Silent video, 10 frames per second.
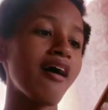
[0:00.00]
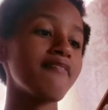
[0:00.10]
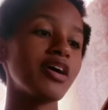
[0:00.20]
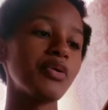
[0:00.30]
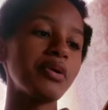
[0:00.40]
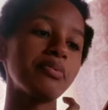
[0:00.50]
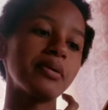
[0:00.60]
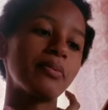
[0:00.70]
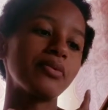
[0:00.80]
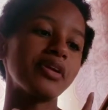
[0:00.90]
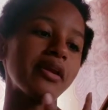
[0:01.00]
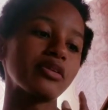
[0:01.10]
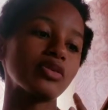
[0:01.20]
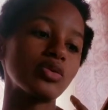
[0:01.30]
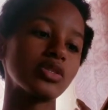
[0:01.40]
flirt with people then
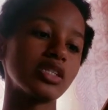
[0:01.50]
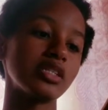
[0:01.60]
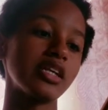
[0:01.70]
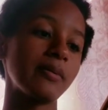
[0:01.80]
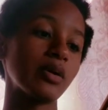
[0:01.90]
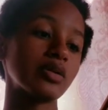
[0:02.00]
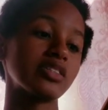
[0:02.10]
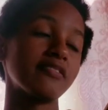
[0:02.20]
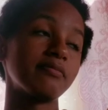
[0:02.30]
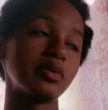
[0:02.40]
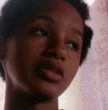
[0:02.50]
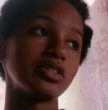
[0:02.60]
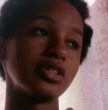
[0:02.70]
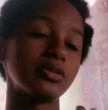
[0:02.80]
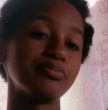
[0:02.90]
ghosting them out of
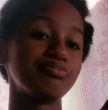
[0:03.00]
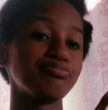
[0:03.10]
boredom.